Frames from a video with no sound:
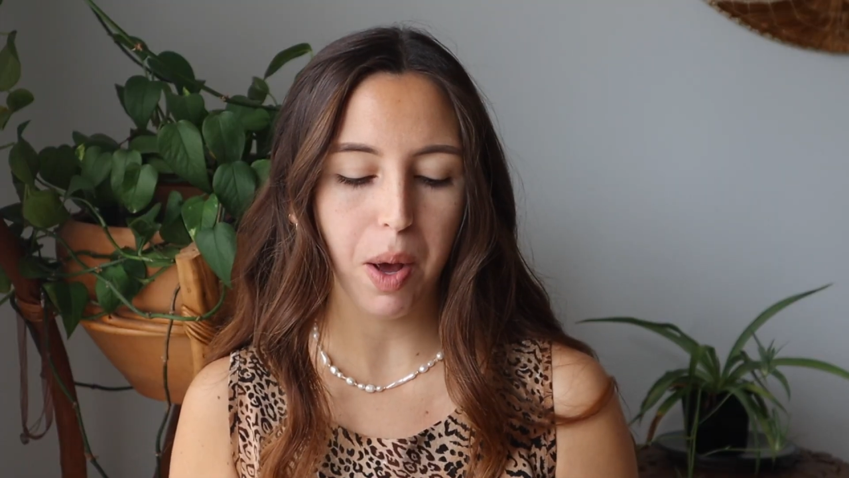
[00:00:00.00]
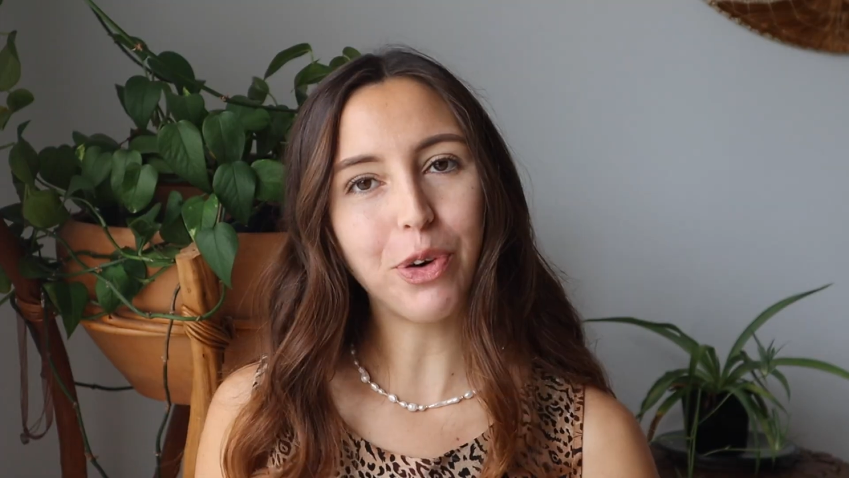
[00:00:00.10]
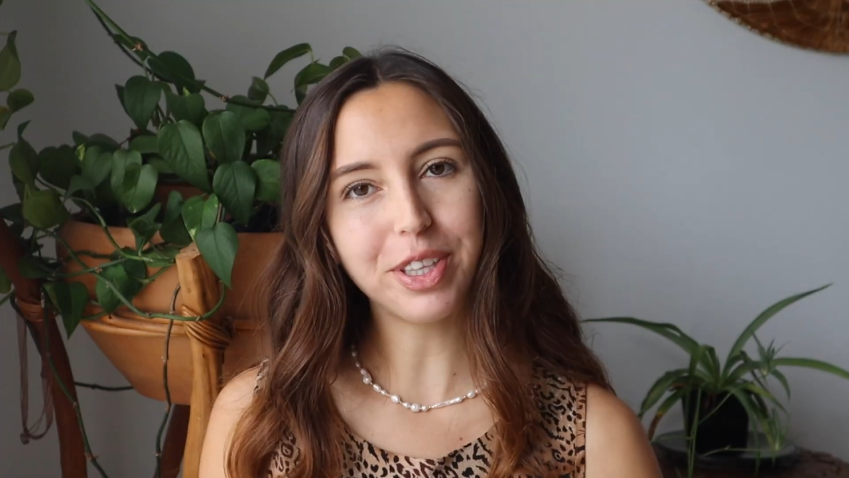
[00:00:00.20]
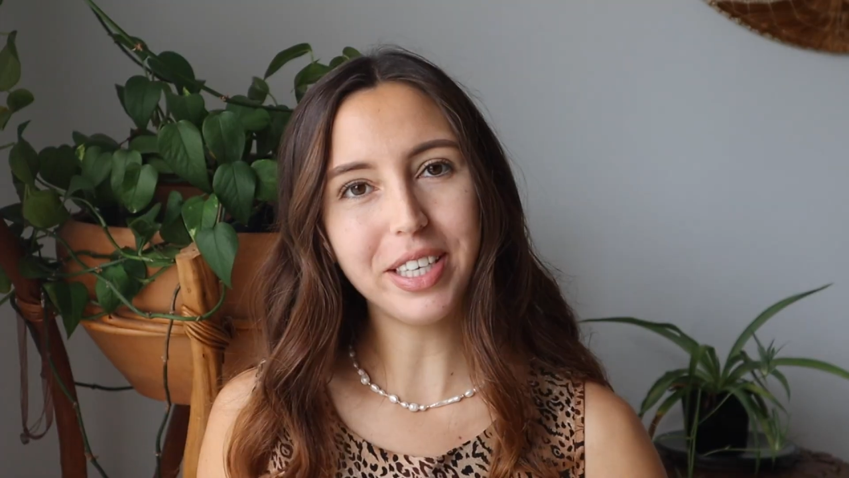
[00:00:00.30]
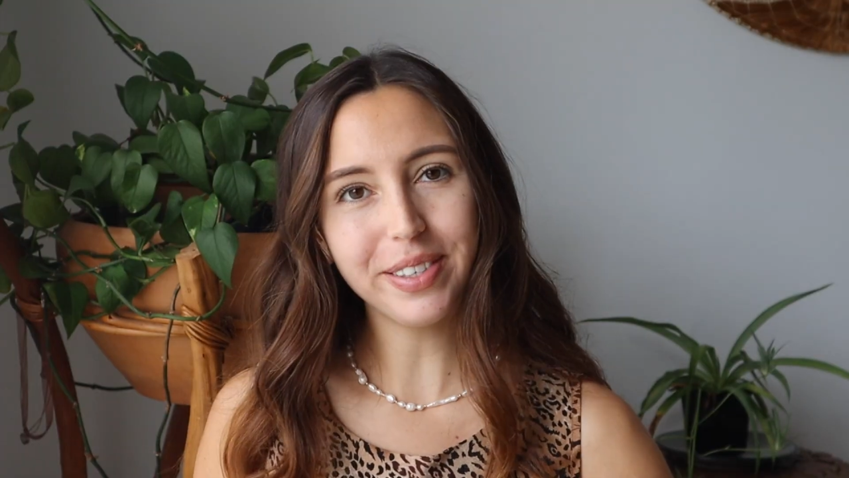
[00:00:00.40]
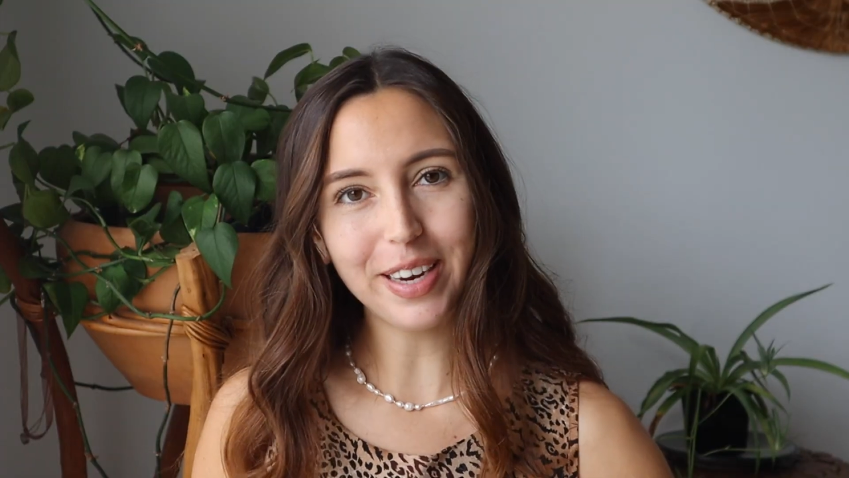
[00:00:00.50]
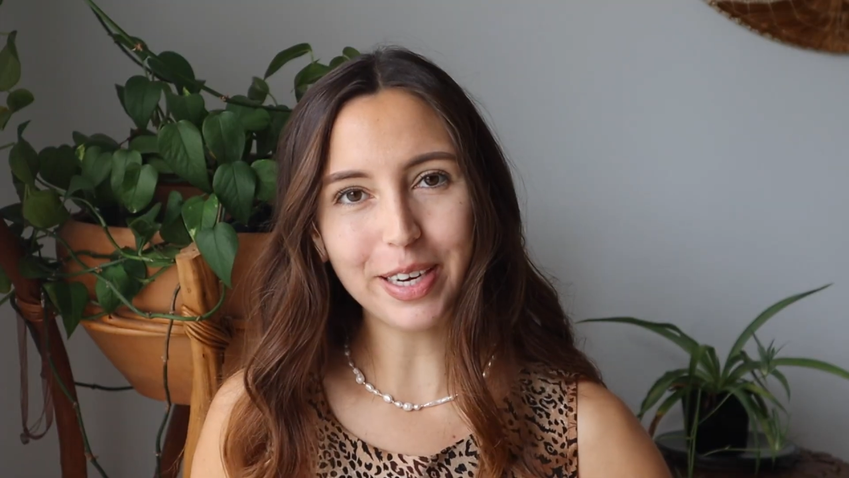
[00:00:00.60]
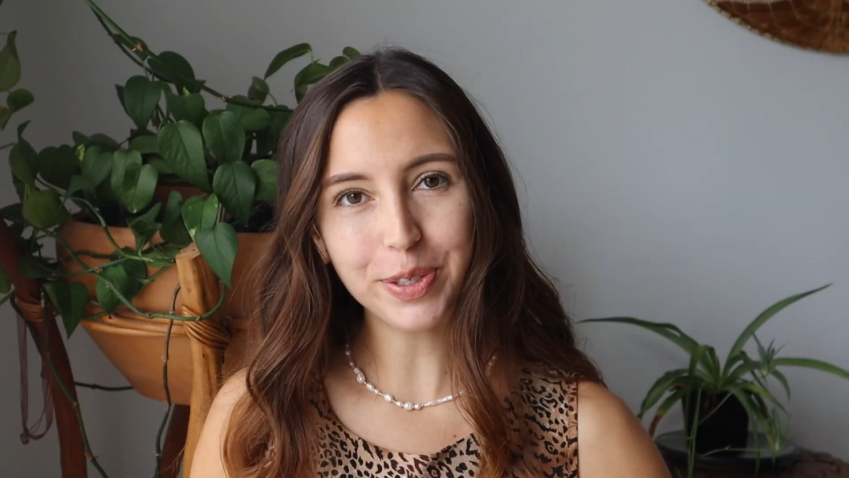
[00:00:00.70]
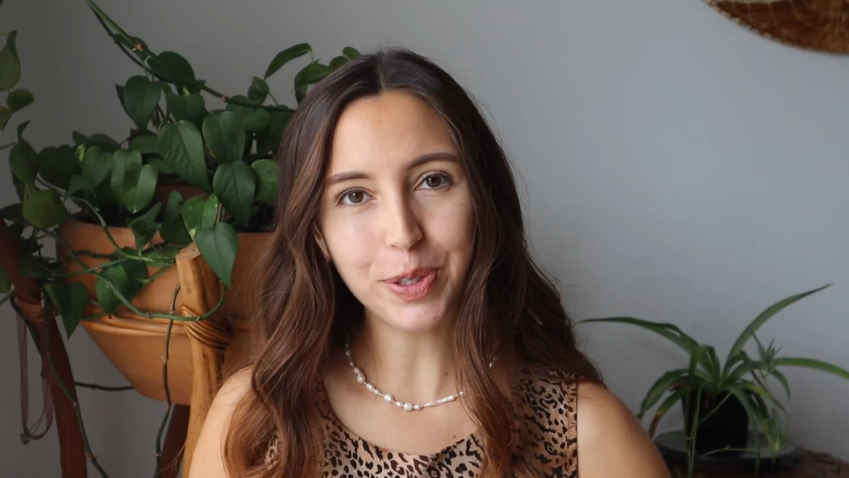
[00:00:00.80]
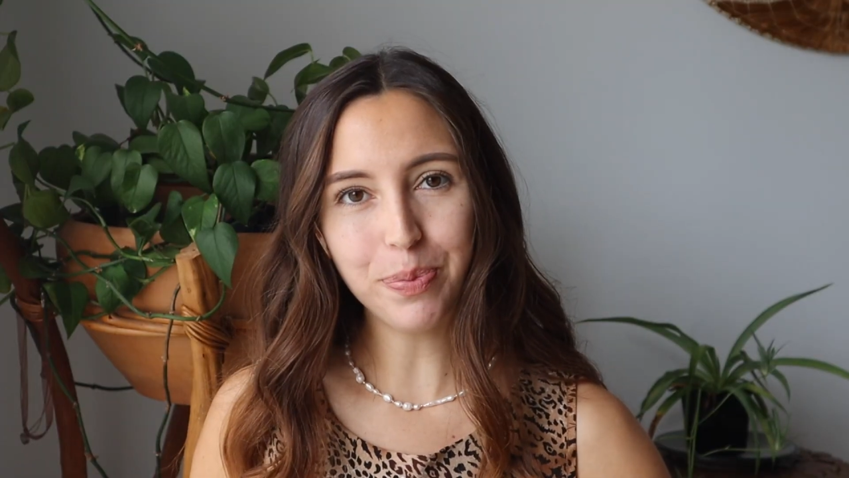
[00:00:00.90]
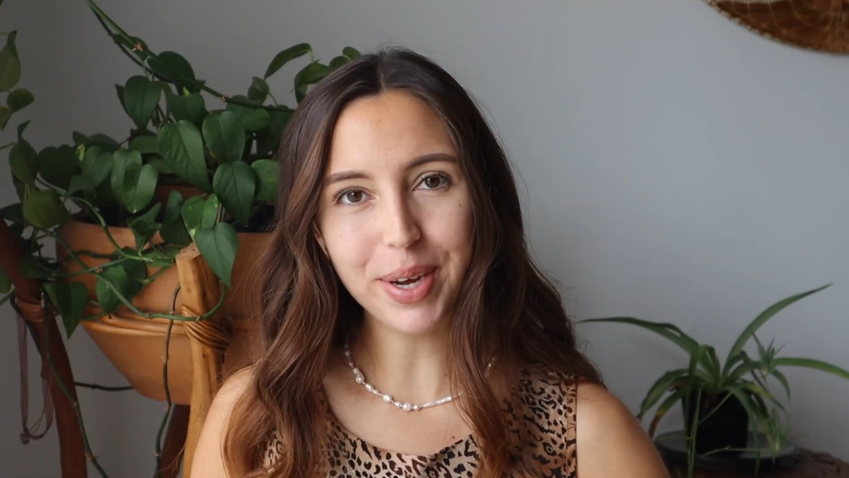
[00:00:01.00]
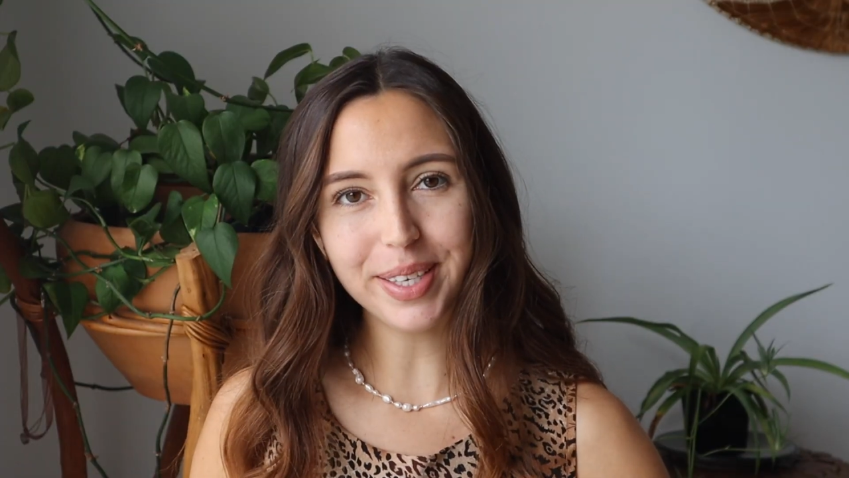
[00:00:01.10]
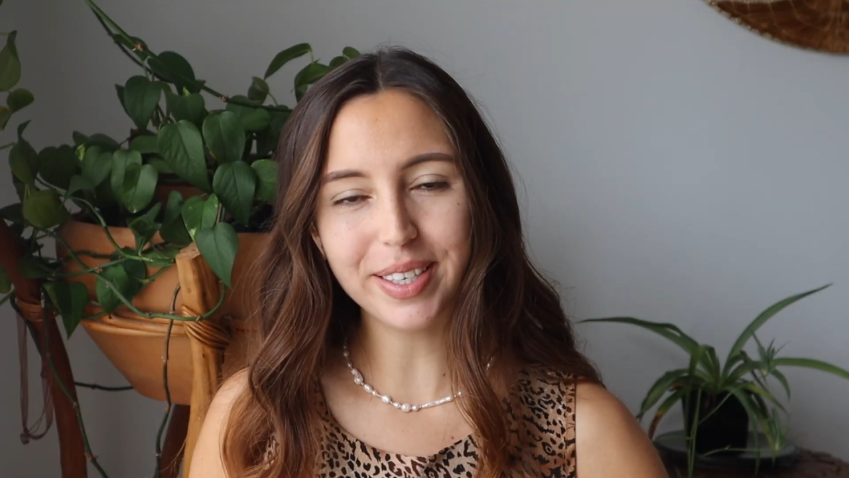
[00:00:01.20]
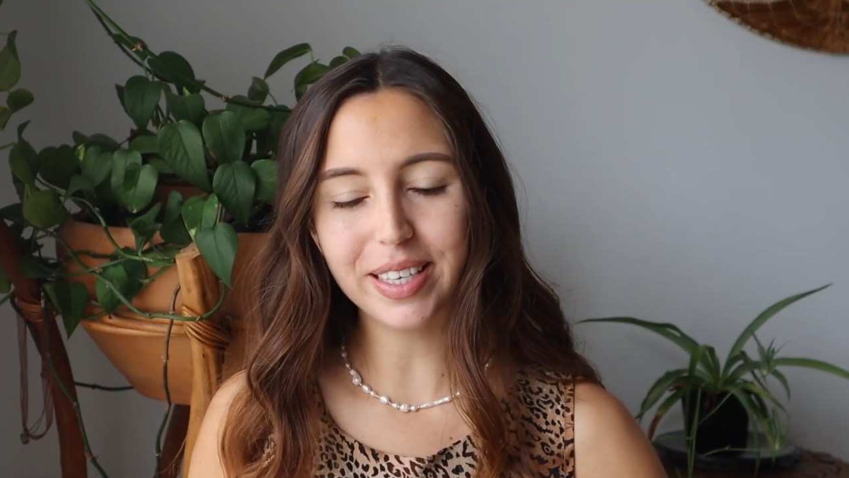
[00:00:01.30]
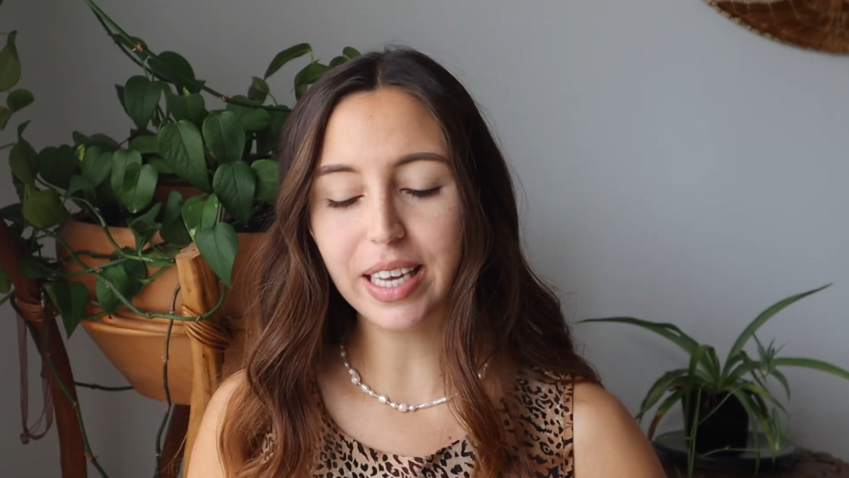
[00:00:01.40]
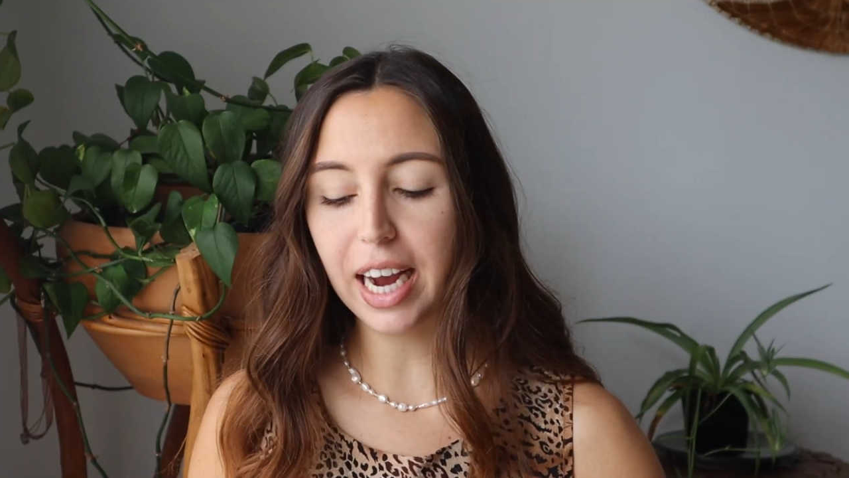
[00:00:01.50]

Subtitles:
For these next two pieces,